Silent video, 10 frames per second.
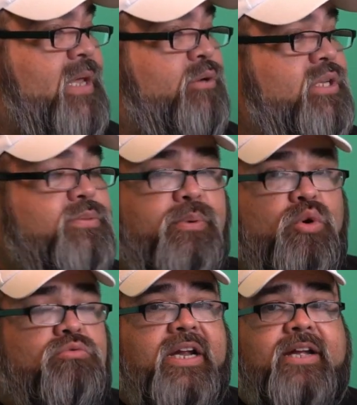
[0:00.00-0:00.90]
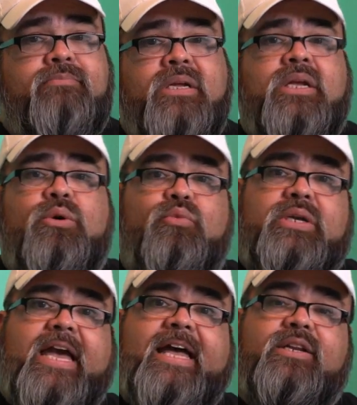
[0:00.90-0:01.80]
Now, this program,
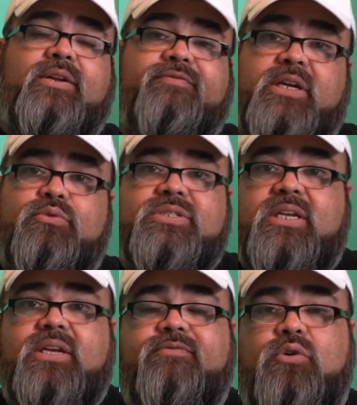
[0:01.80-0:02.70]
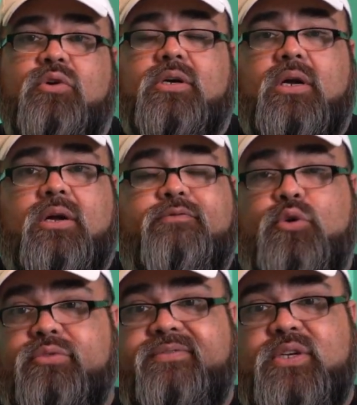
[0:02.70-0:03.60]
we added a frequency for
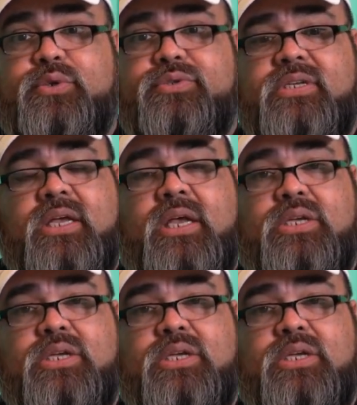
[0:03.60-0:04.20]
reviews.